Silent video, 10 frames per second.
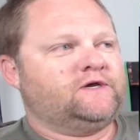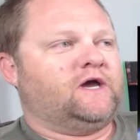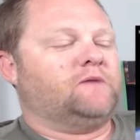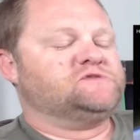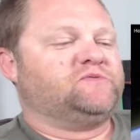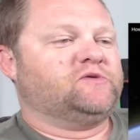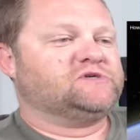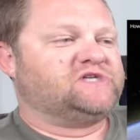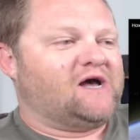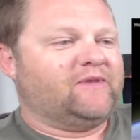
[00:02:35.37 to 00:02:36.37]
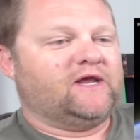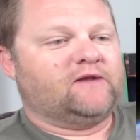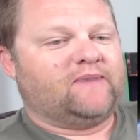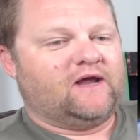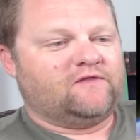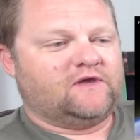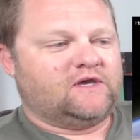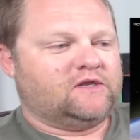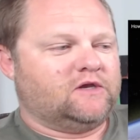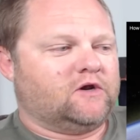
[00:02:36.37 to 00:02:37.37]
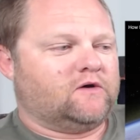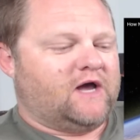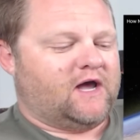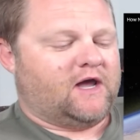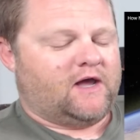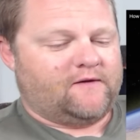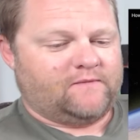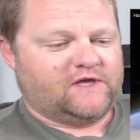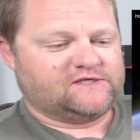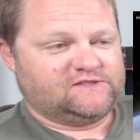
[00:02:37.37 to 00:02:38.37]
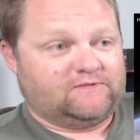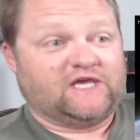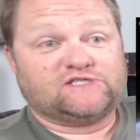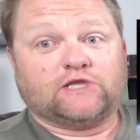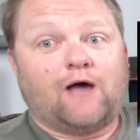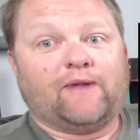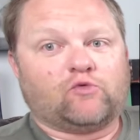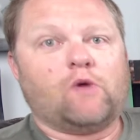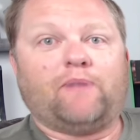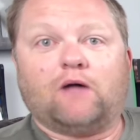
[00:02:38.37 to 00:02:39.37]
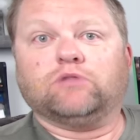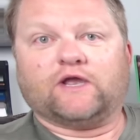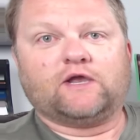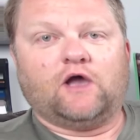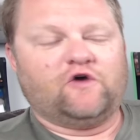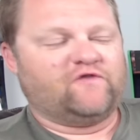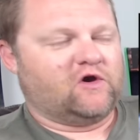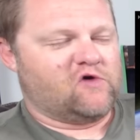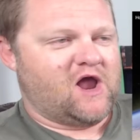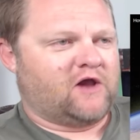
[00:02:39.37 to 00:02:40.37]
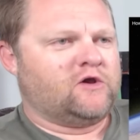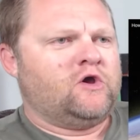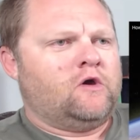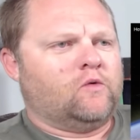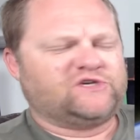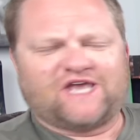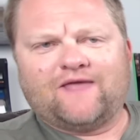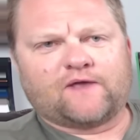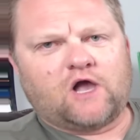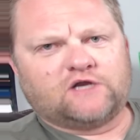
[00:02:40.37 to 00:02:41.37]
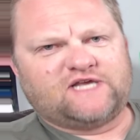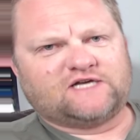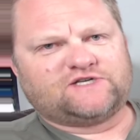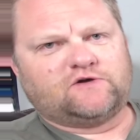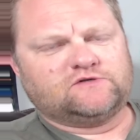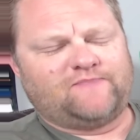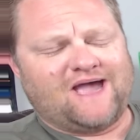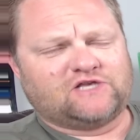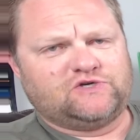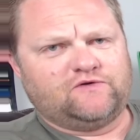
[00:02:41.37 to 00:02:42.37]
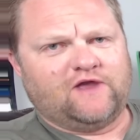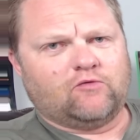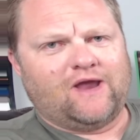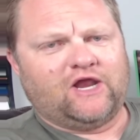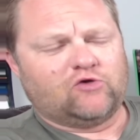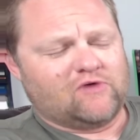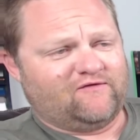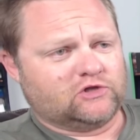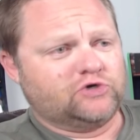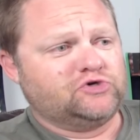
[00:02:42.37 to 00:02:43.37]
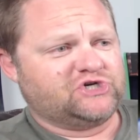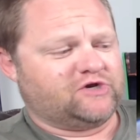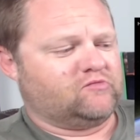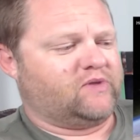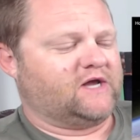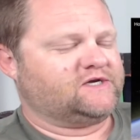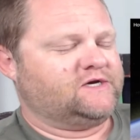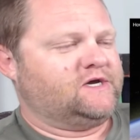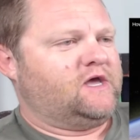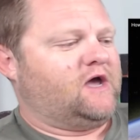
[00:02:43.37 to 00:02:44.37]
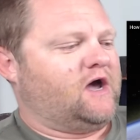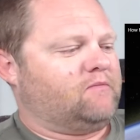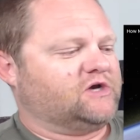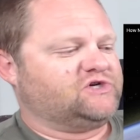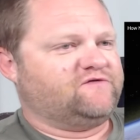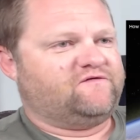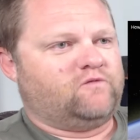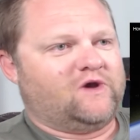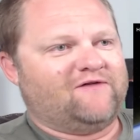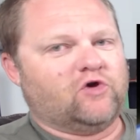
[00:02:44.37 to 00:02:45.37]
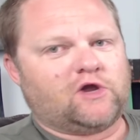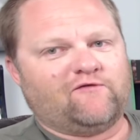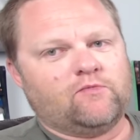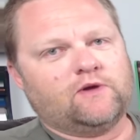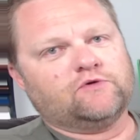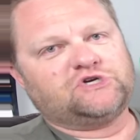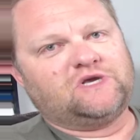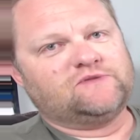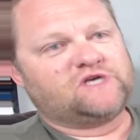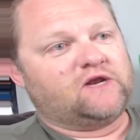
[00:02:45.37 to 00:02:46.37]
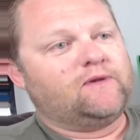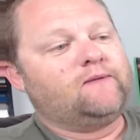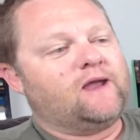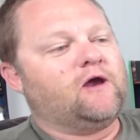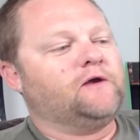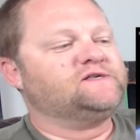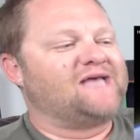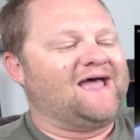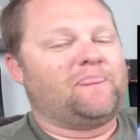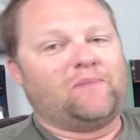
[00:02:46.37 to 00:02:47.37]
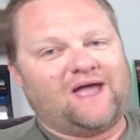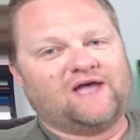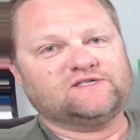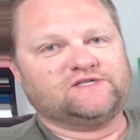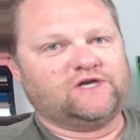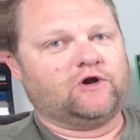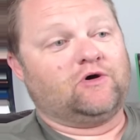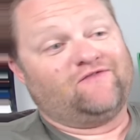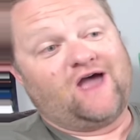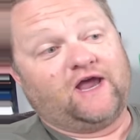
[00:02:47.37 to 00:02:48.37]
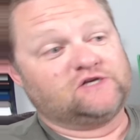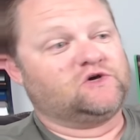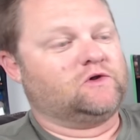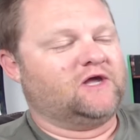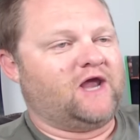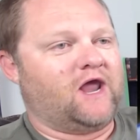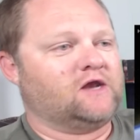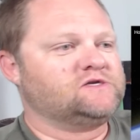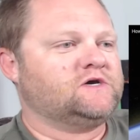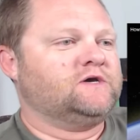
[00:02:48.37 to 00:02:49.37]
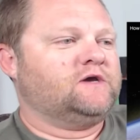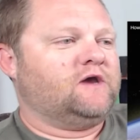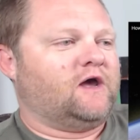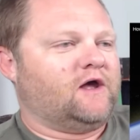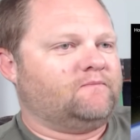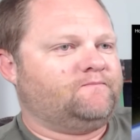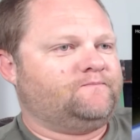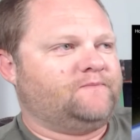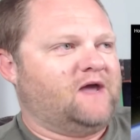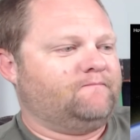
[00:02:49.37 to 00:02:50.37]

Um, it's pretty much dominated by the you know uh, um, it's the Islamic Republic of Iran, which again the context goes back to the Iranian Revolution. But uh, much of whatever government regime is going to be in there is at the behest you know of the Ayatollah and uh, yeah.